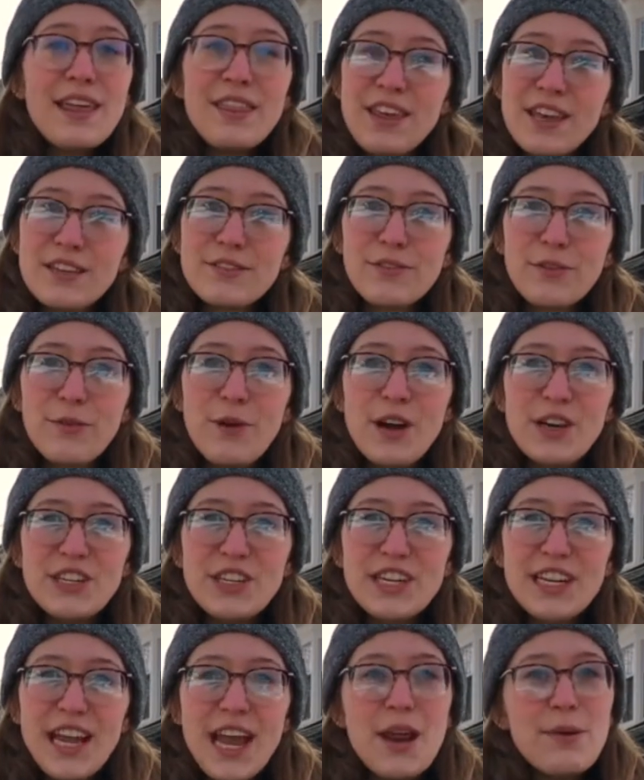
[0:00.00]
Thanks for
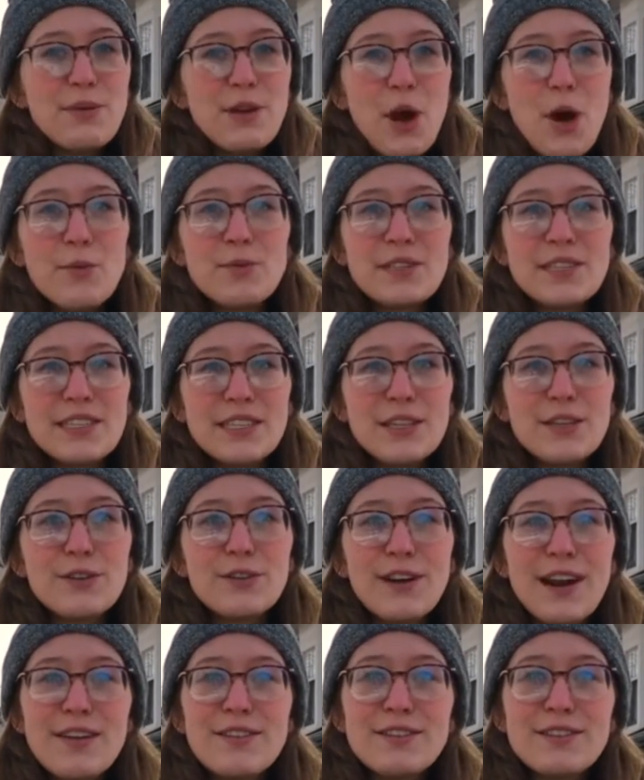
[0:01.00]
watching, and we hope to see you
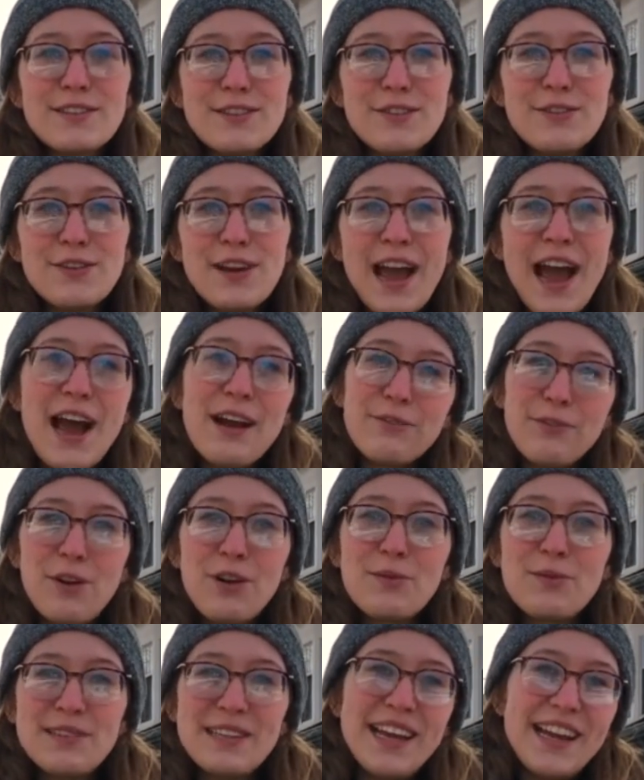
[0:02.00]
around soon at
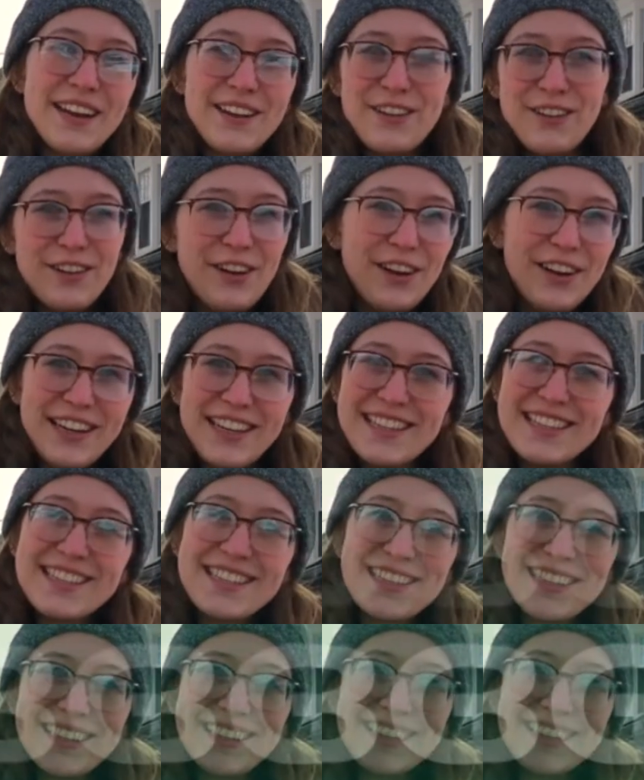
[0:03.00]
Royal Botanical Gardens.